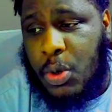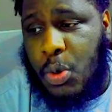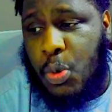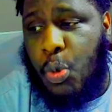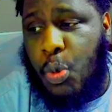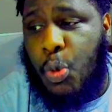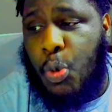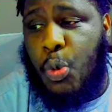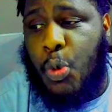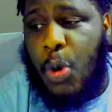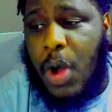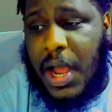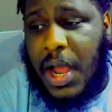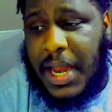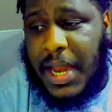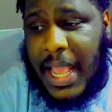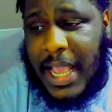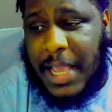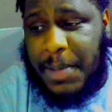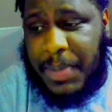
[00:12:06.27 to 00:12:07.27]
1
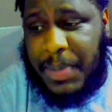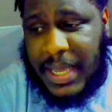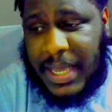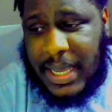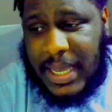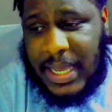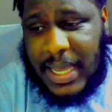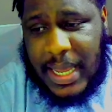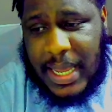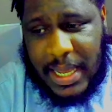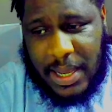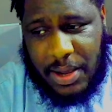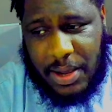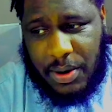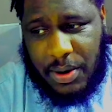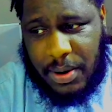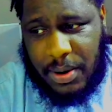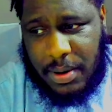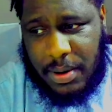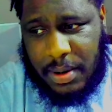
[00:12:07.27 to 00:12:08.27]
AP here.
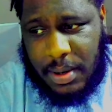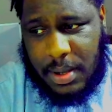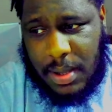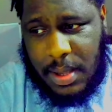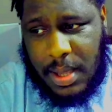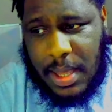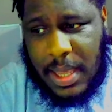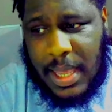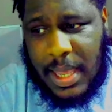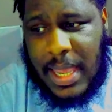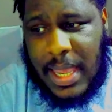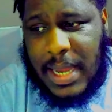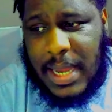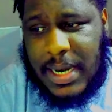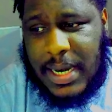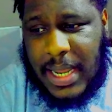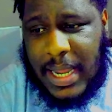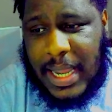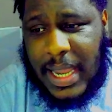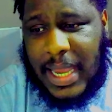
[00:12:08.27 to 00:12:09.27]

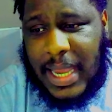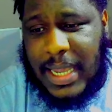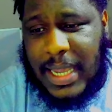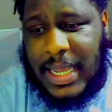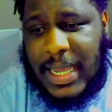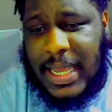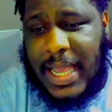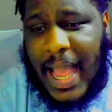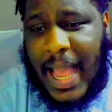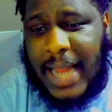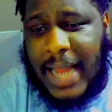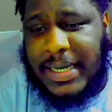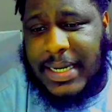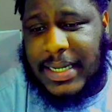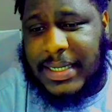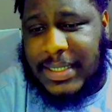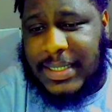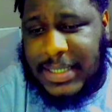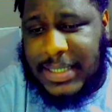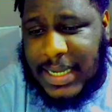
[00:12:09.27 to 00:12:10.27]
Then he got the
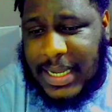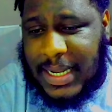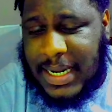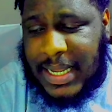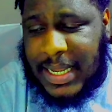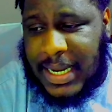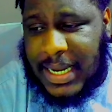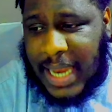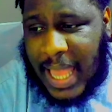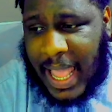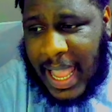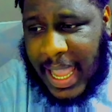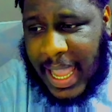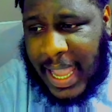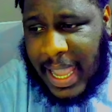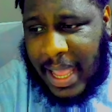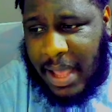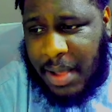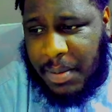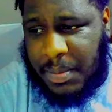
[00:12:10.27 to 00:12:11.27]
CeeDee
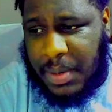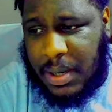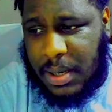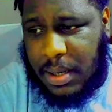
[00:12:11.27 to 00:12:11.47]
Lamb